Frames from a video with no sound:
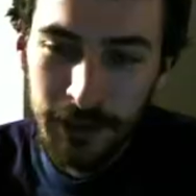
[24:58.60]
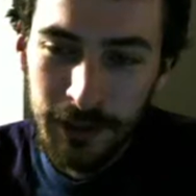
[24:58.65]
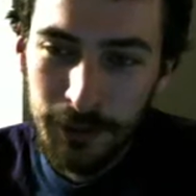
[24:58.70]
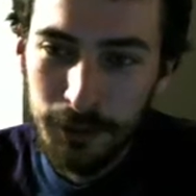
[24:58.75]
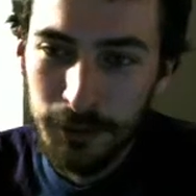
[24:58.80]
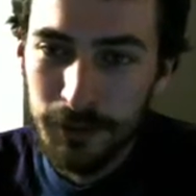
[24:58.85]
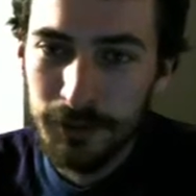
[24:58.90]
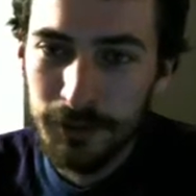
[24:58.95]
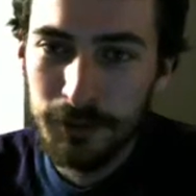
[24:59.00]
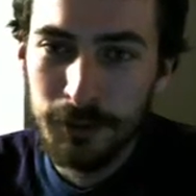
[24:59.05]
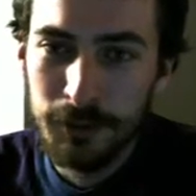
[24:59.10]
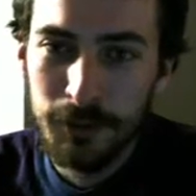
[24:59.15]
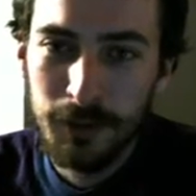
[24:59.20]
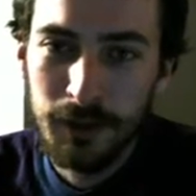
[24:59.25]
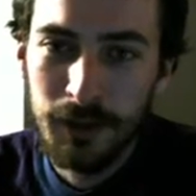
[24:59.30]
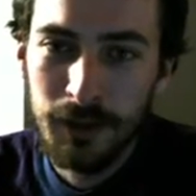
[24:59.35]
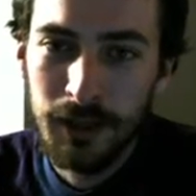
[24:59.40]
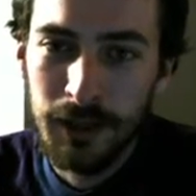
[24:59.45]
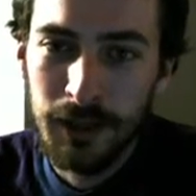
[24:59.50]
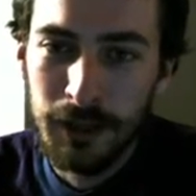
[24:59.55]
cool
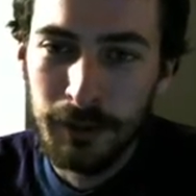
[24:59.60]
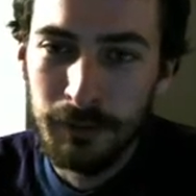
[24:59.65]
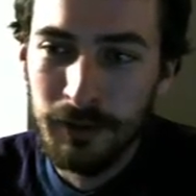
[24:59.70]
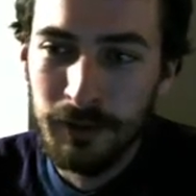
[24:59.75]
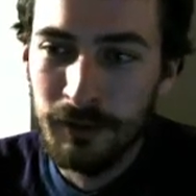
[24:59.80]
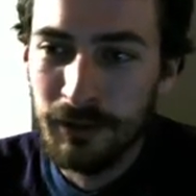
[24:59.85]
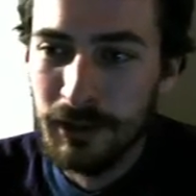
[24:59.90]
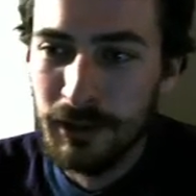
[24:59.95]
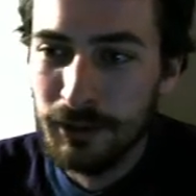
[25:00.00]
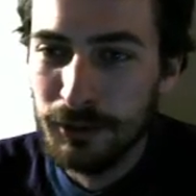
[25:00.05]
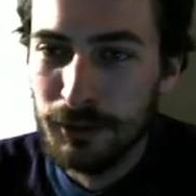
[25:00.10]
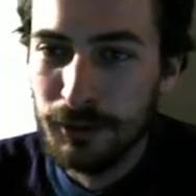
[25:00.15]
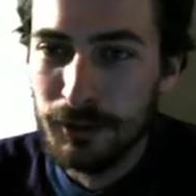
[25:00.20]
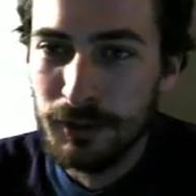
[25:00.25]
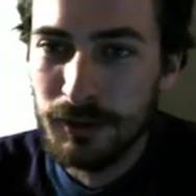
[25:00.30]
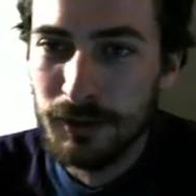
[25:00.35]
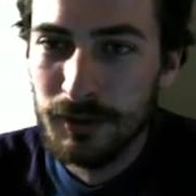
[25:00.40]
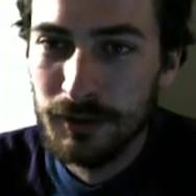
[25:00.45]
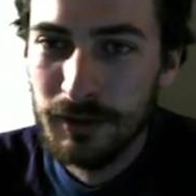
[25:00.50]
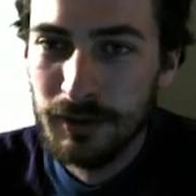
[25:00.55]
tool, a really
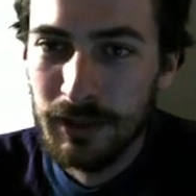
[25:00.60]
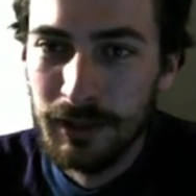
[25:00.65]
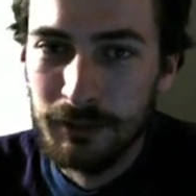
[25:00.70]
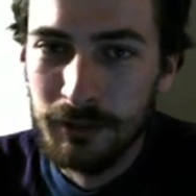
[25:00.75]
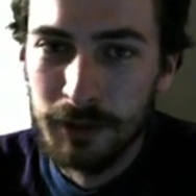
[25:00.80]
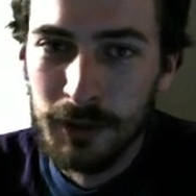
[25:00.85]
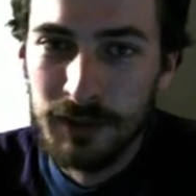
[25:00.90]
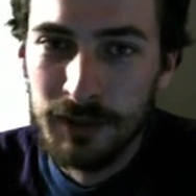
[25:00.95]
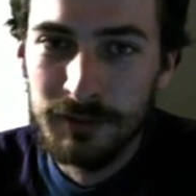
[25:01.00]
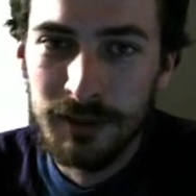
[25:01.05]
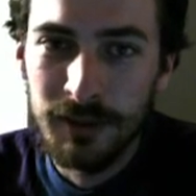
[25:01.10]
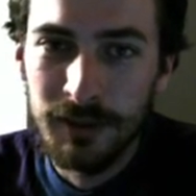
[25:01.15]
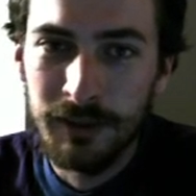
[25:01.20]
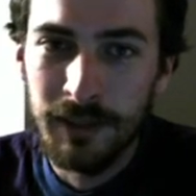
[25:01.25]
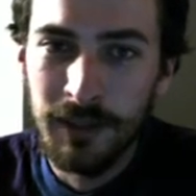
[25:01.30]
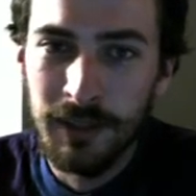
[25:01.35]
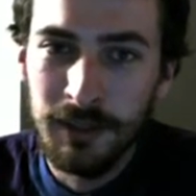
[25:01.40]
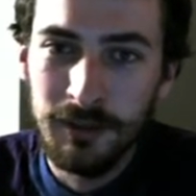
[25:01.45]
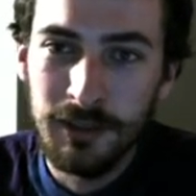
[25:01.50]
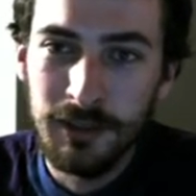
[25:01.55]
cool kind of workflow
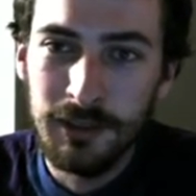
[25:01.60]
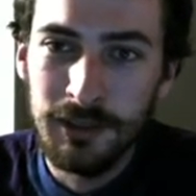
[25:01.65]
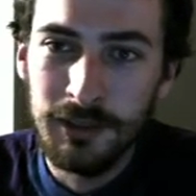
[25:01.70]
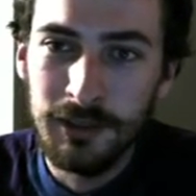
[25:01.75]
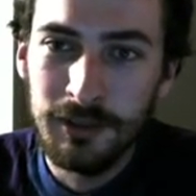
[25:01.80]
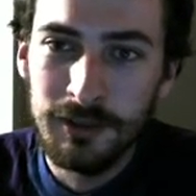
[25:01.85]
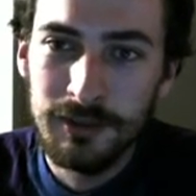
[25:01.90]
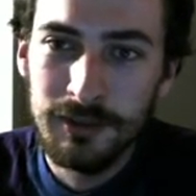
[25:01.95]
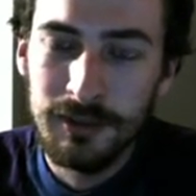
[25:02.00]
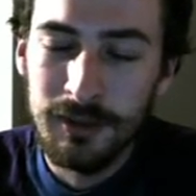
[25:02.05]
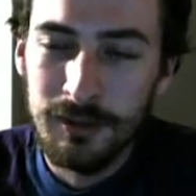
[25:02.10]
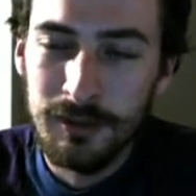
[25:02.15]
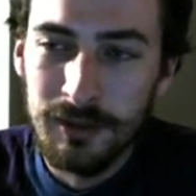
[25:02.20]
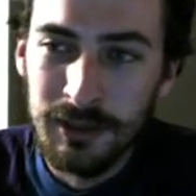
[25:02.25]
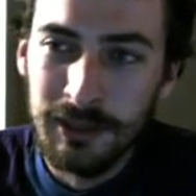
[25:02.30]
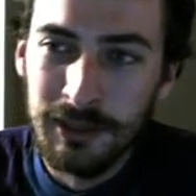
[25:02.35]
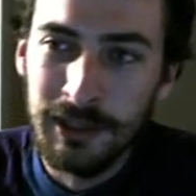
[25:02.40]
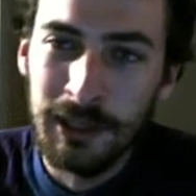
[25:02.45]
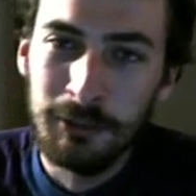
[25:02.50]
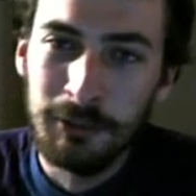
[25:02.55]
that you can use to
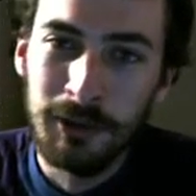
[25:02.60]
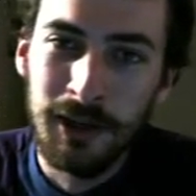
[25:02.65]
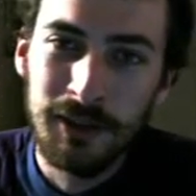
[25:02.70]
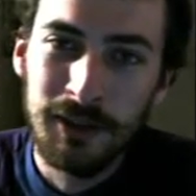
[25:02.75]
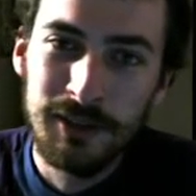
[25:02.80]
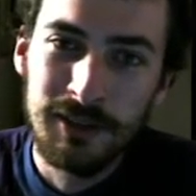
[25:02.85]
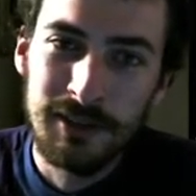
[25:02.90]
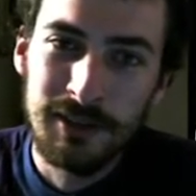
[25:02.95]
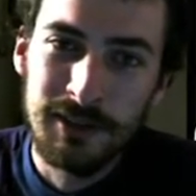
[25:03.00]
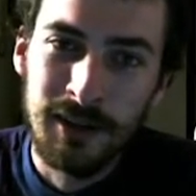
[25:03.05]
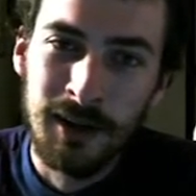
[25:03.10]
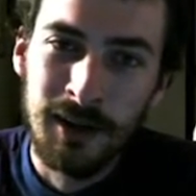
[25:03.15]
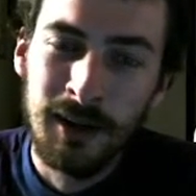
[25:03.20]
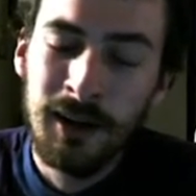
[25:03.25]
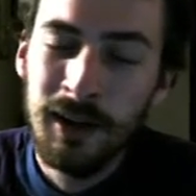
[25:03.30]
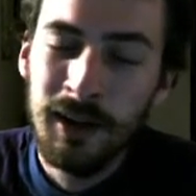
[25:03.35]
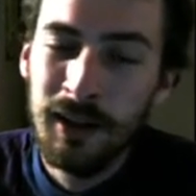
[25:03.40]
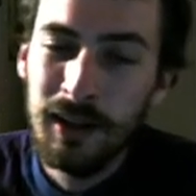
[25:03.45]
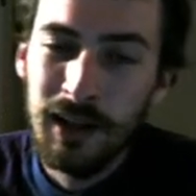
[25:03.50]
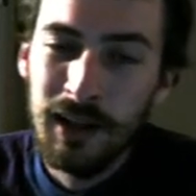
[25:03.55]
delineate watersheds in R.
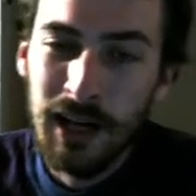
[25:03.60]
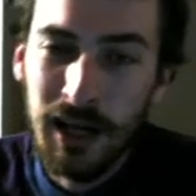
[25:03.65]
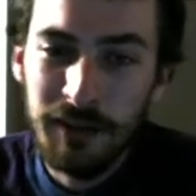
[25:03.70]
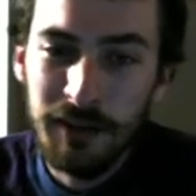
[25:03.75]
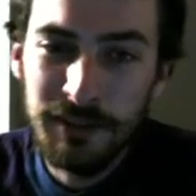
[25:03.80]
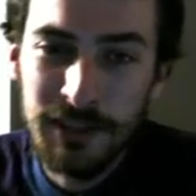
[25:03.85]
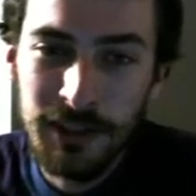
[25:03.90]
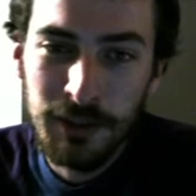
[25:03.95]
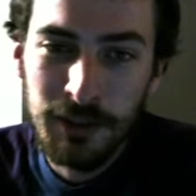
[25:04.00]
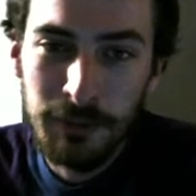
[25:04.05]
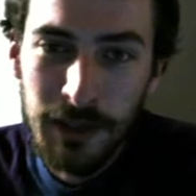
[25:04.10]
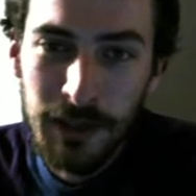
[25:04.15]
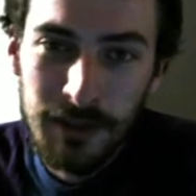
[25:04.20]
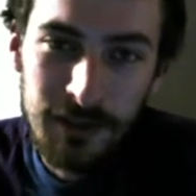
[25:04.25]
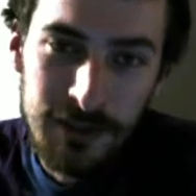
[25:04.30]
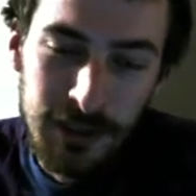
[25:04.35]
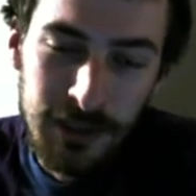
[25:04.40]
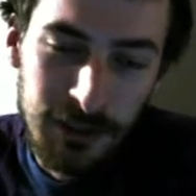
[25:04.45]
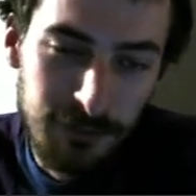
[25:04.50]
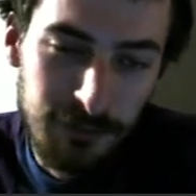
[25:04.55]
Obviously, make this
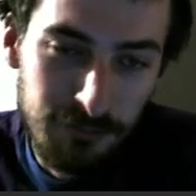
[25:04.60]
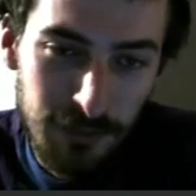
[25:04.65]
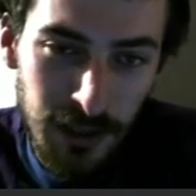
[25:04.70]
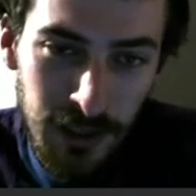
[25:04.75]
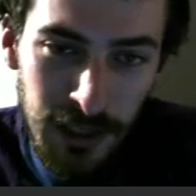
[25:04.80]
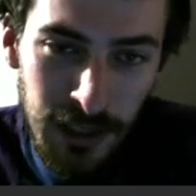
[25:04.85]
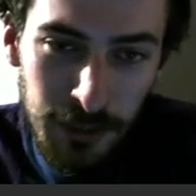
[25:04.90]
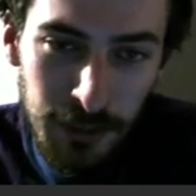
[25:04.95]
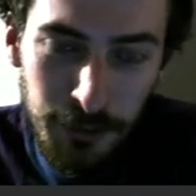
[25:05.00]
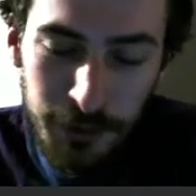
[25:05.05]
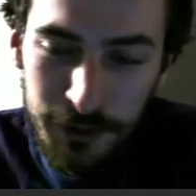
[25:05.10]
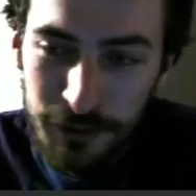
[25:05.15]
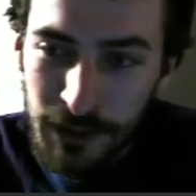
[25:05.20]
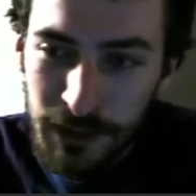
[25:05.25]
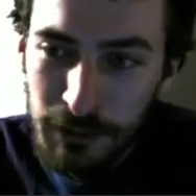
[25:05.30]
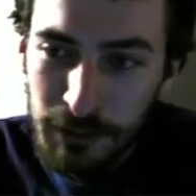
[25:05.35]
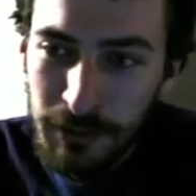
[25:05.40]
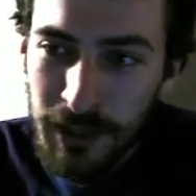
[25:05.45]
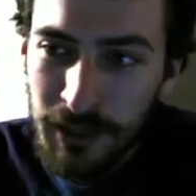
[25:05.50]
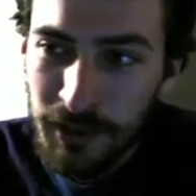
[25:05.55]
like a lot more
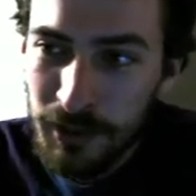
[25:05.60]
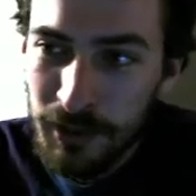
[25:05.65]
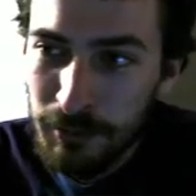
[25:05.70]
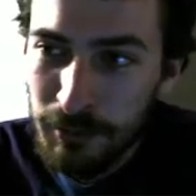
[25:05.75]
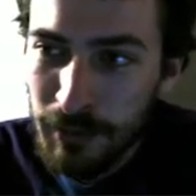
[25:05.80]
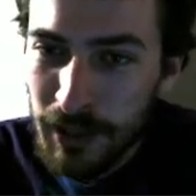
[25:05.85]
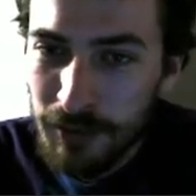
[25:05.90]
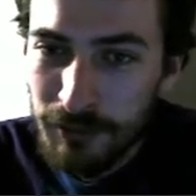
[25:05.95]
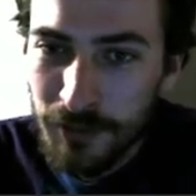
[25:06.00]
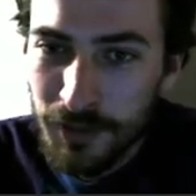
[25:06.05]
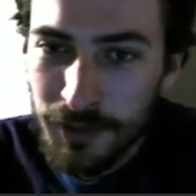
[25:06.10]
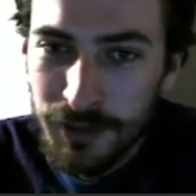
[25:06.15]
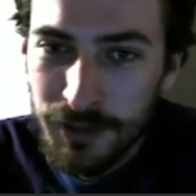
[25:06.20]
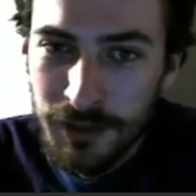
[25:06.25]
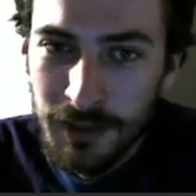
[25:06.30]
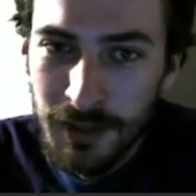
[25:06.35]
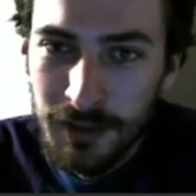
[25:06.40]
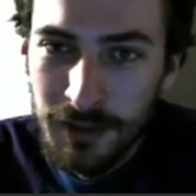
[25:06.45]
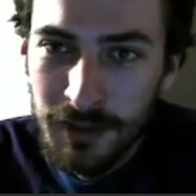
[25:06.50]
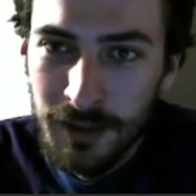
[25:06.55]
streamlined. You could make a function
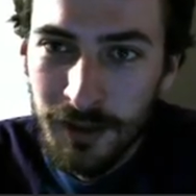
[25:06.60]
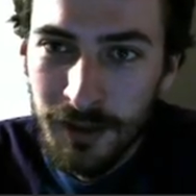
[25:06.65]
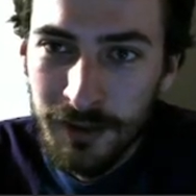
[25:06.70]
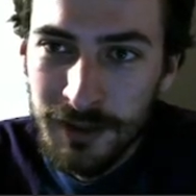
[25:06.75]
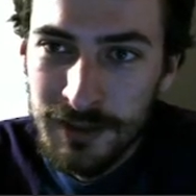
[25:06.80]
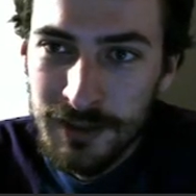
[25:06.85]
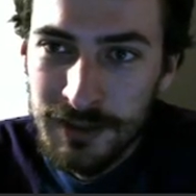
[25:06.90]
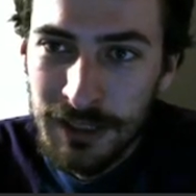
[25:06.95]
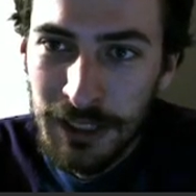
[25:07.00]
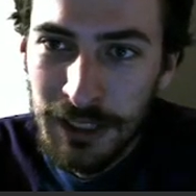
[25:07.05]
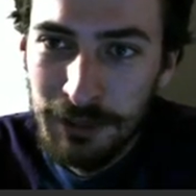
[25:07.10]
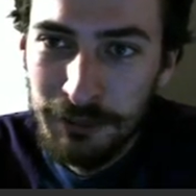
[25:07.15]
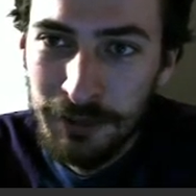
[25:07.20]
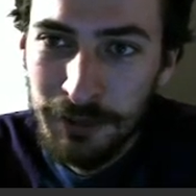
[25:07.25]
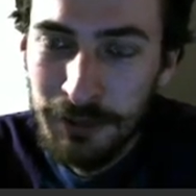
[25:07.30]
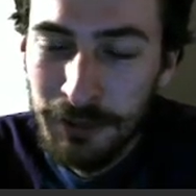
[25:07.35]
that did all this stuff.